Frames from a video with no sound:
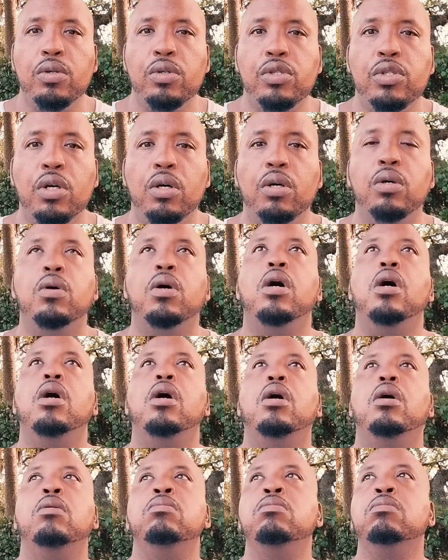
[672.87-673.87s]
so
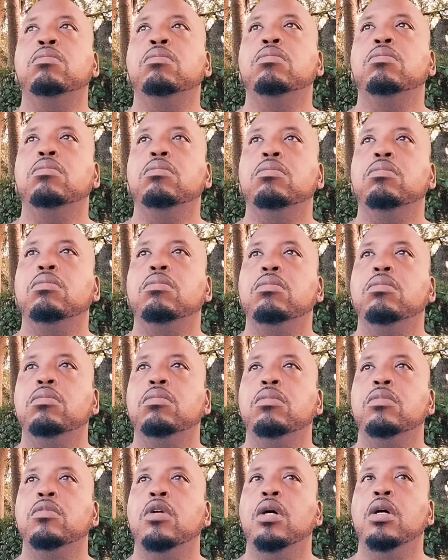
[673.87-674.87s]
um,
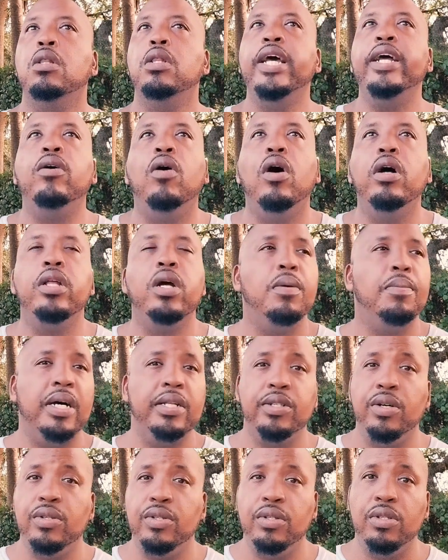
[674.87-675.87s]
later on, they're
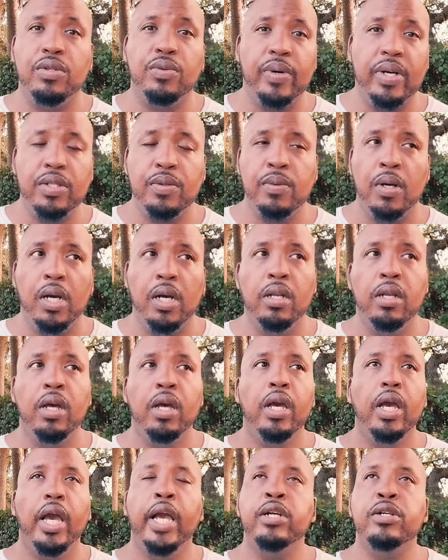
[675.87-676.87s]
about to go to this restaurant,
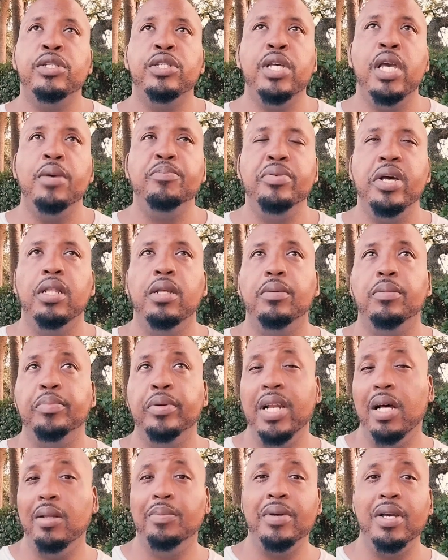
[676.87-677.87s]
and you're seeing
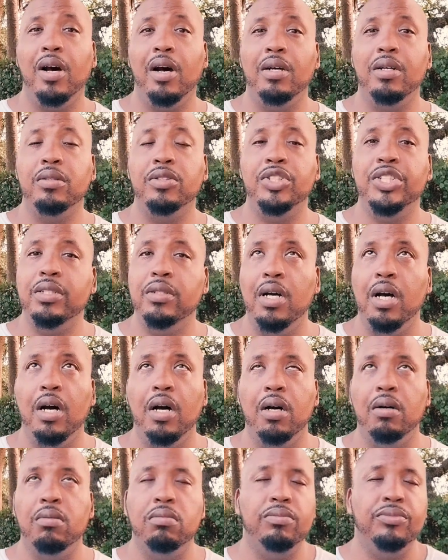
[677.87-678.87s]
Penelope all
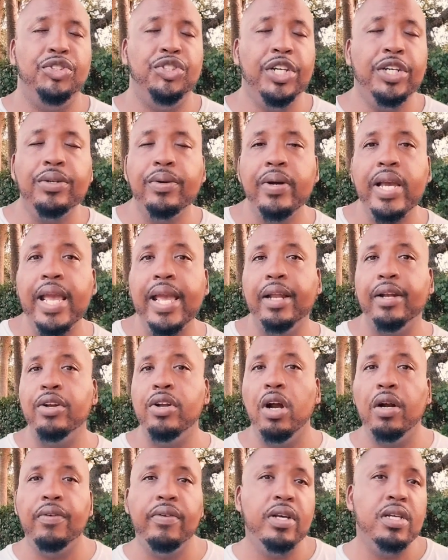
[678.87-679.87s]
um, jittery
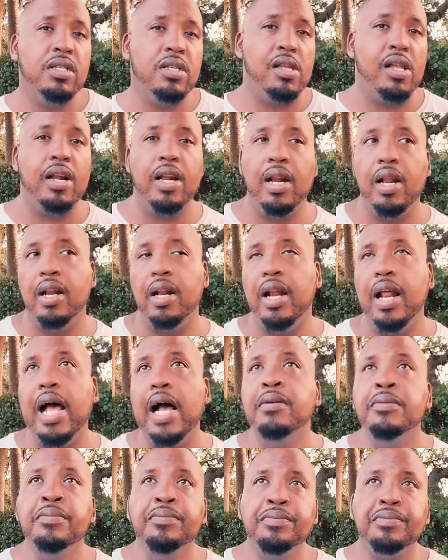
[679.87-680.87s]
and nervous, and da da da da
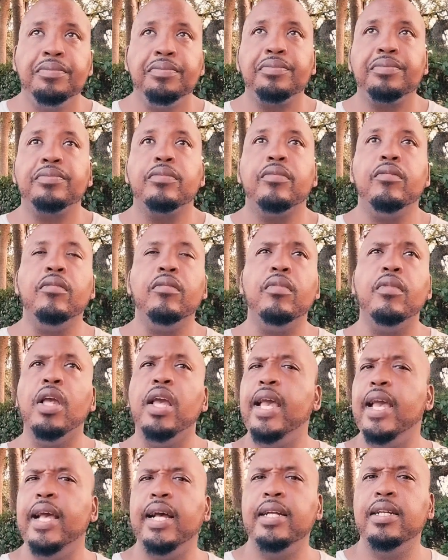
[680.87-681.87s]
da.
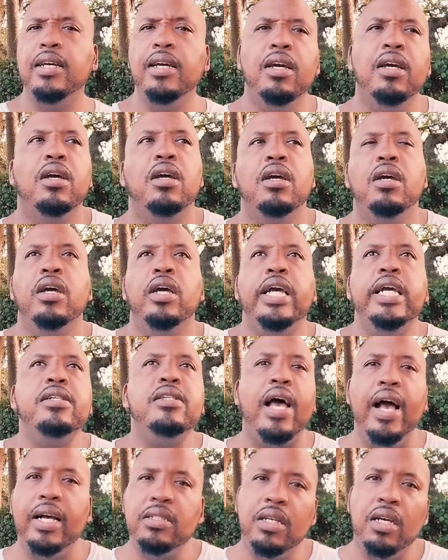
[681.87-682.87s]
And
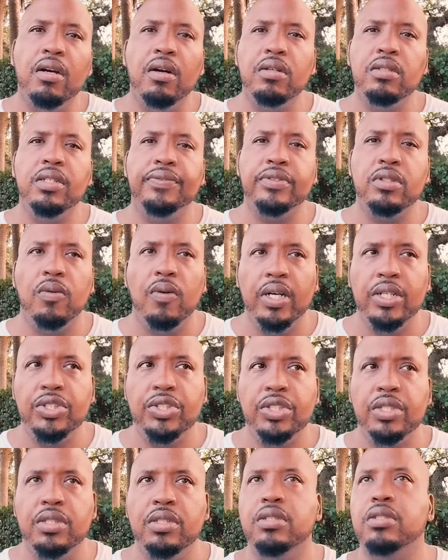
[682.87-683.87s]
he's asking her different
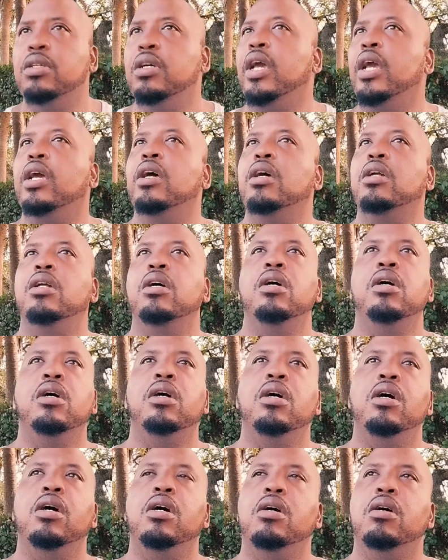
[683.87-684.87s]
questions, and
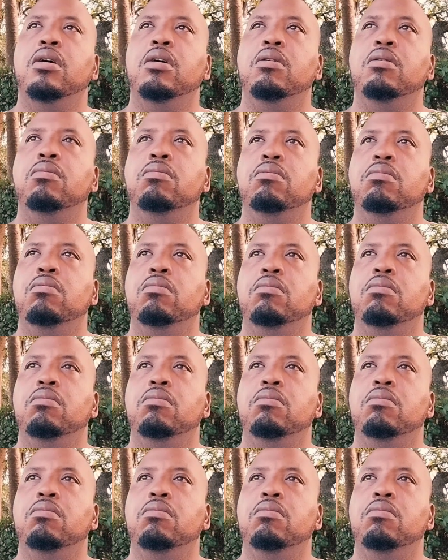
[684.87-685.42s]
uh,